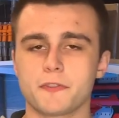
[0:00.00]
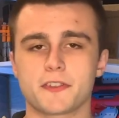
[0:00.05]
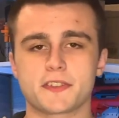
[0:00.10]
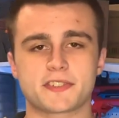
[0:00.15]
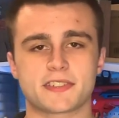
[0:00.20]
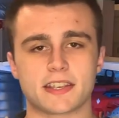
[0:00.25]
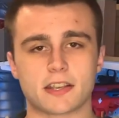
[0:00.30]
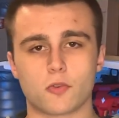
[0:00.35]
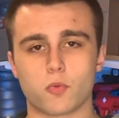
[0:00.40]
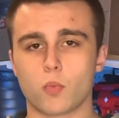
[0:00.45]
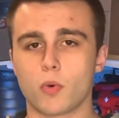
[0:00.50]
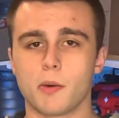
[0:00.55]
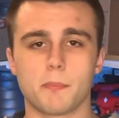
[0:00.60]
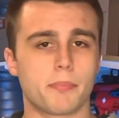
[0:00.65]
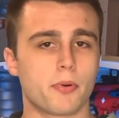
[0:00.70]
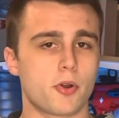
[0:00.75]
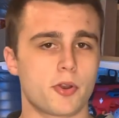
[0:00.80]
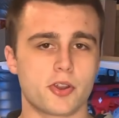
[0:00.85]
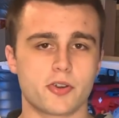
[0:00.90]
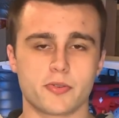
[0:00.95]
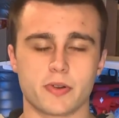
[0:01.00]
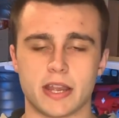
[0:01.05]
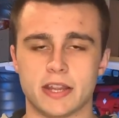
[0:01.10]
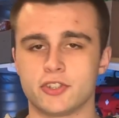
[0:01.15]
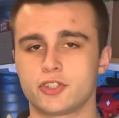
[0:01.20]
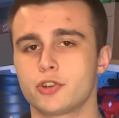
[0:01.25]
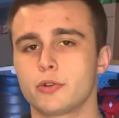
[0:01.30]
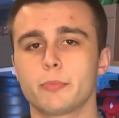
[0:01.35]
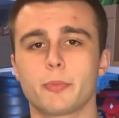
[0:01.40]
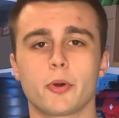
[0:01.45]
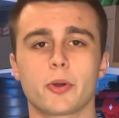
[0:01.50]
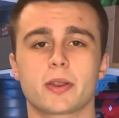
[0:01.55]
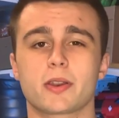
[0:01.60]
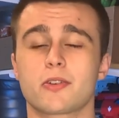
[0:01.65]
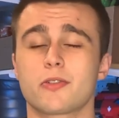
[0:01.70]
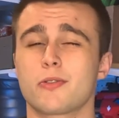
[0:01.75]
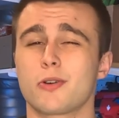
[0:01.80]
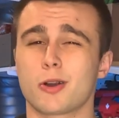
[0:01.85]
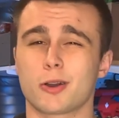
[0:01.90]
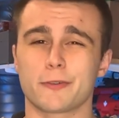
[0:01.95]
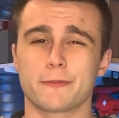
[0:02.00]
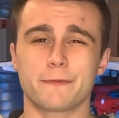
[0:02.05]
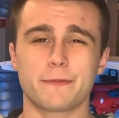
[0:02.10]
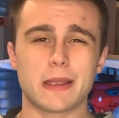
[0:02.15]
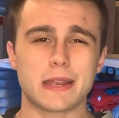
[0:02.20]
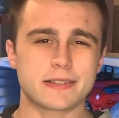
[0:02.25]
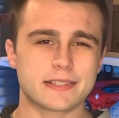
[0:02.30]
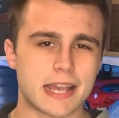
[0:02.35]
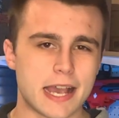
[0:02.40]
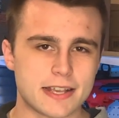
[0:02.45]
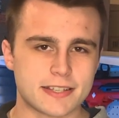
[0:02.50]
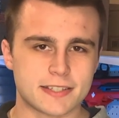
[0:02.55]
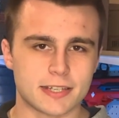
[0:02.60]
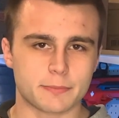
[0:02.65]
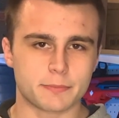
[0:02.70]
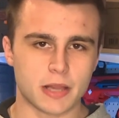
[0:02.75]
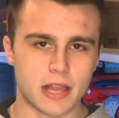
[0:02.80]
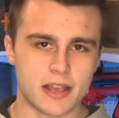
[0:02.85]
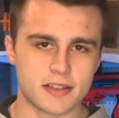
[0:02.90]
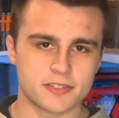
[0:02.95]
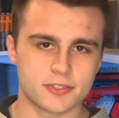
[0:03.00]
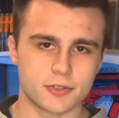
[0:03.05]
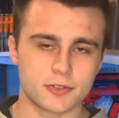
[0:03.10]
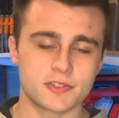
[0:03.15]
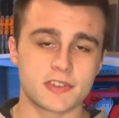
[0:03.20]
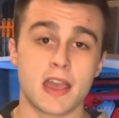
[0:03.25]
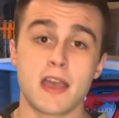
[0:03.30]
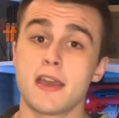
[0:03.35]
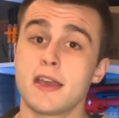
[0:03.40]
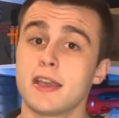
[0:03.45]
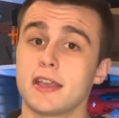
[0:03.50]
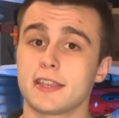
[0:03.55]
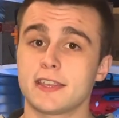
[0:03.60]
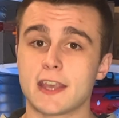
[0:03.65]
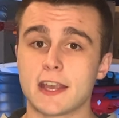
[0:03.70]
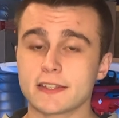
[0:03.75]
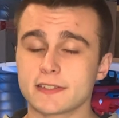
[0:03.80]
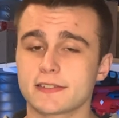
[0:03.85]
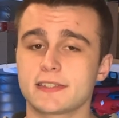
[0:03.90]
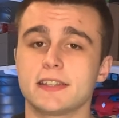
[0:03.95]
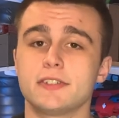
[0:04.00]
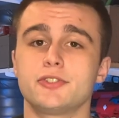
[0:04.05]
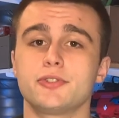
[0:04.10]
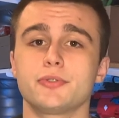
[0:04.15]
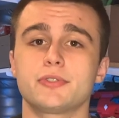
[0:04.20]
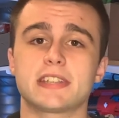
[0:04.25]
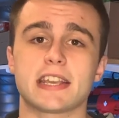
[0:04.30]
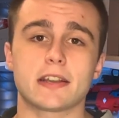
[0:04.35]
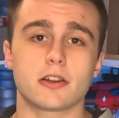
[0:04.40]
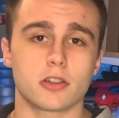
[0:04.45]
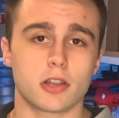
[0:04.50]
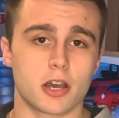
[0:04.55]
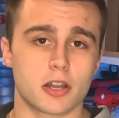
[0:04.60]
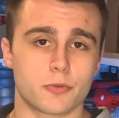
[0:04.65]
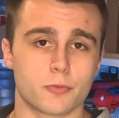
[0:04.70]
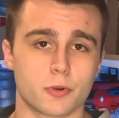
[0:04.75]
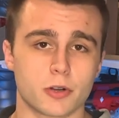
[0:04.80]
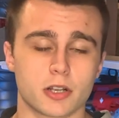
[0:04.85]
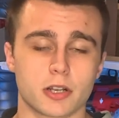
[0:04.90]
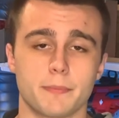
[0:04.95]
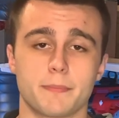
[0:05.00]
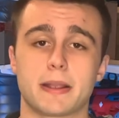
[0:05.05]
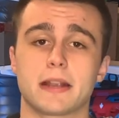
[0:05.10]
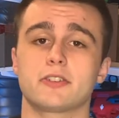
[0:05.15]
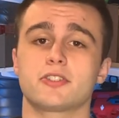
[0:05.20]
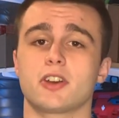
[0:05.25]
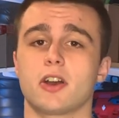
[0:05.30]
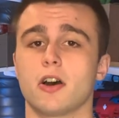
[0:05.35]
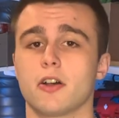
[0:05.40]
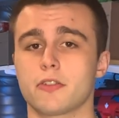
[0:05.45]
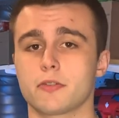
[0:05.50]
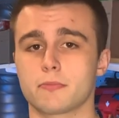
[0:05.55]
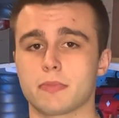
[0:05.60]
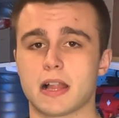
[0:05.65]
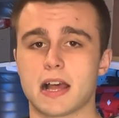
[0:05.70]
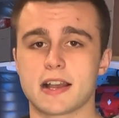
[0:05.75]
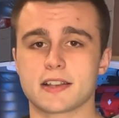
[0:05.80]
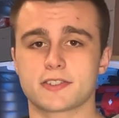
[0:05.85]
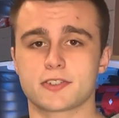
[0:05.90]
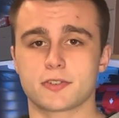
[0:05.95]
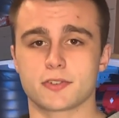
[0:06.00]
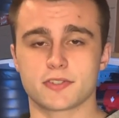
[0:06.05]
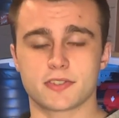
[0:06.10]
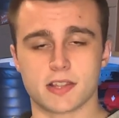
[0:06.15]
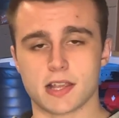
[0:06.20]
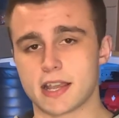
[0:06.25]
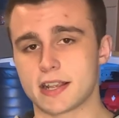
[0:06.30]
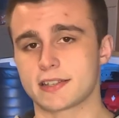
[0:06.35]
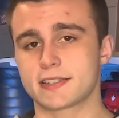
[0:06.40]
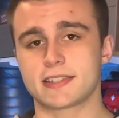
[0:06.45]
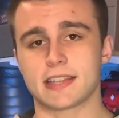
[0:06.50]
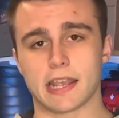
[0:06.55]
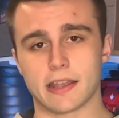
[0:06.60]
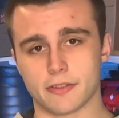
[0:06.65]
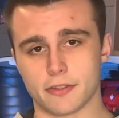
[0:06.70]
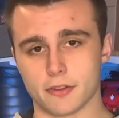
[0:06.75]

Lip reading: the Zinc 1.0 and 2.0 are fantastic blasters. Yes, they do take a lot of work compared to other blasters like, say, the